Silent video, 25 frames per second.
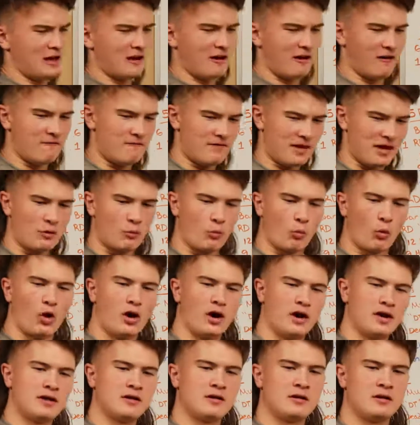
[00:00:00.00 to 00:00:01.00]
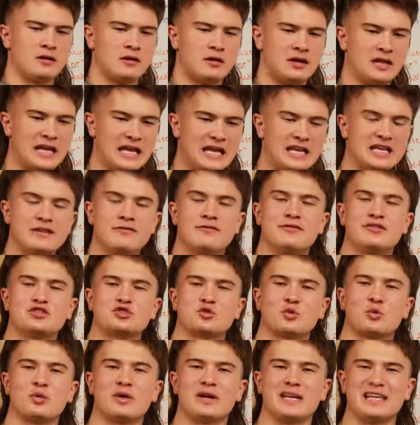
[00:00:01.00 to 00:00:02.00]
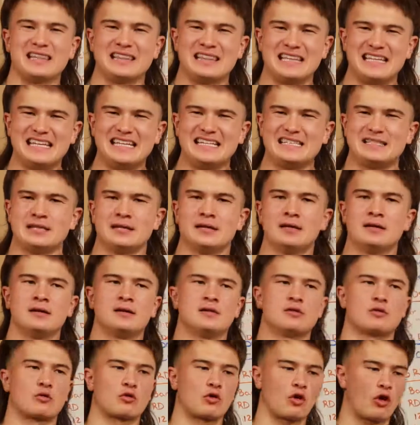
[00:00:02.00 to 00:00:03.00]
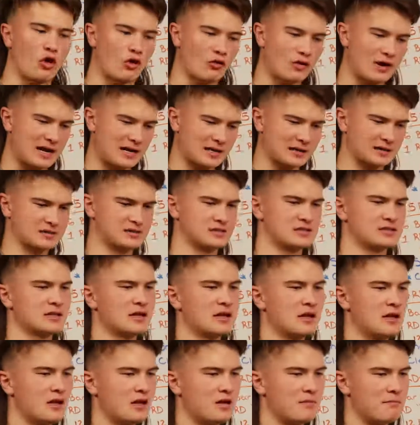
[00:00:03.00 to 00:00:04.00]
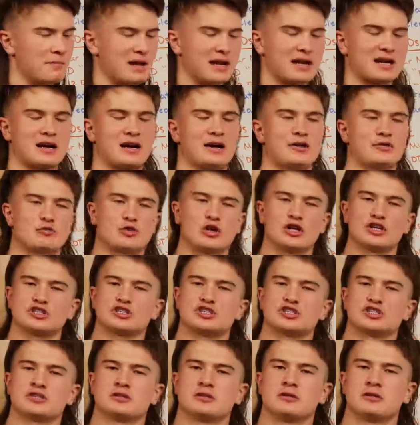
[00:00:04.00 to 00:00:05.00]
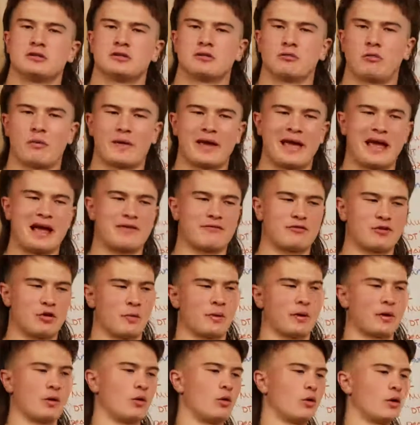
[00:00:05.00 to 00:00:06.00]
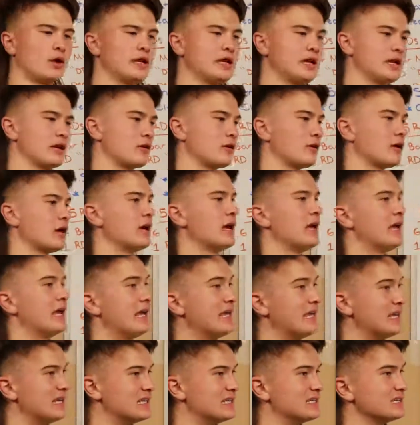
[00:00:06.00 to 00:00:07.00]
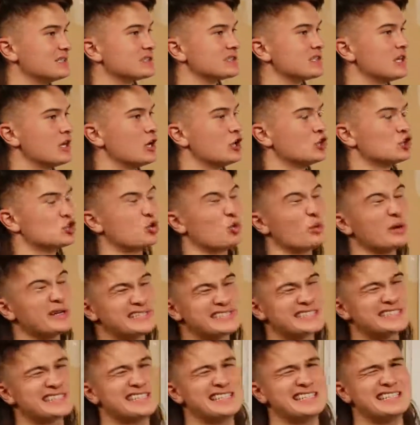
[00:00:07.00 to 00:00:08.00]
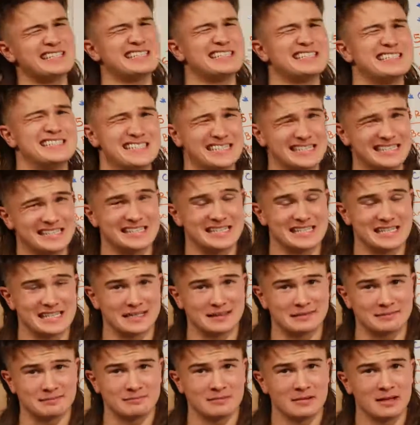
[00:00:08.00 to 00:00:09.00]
Event 1, individual elite or RX Metconrush. What we have going on here is twisted DT.